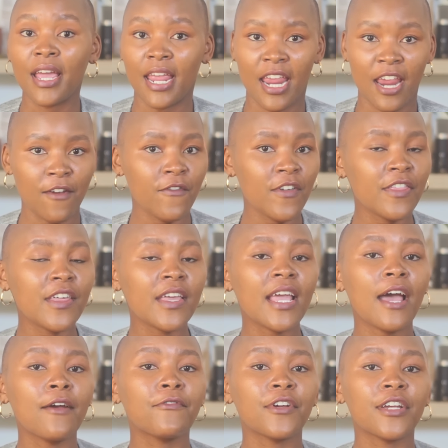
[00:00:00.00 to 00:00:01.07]
everything
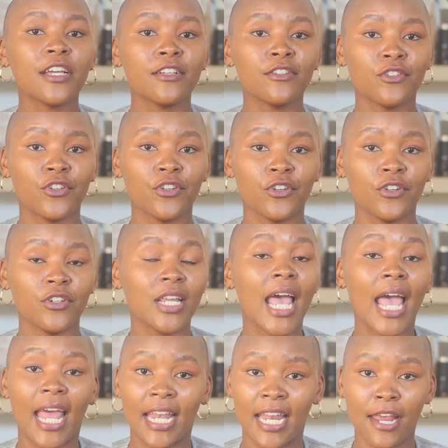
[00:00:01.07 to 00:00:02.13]
Africa is good,
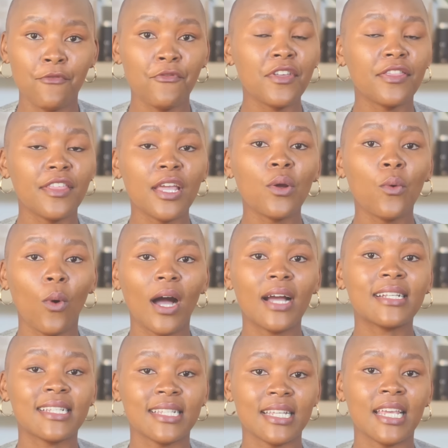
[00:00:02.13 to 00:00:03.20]
and everything
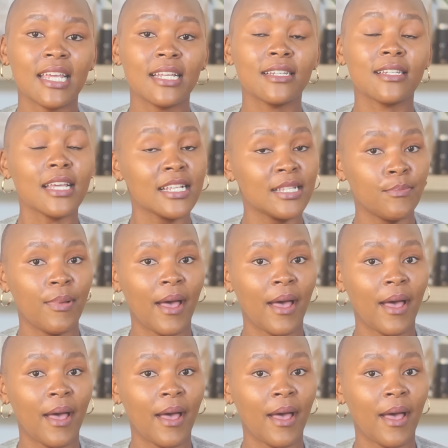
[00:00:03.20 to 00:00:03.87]
white-skinned is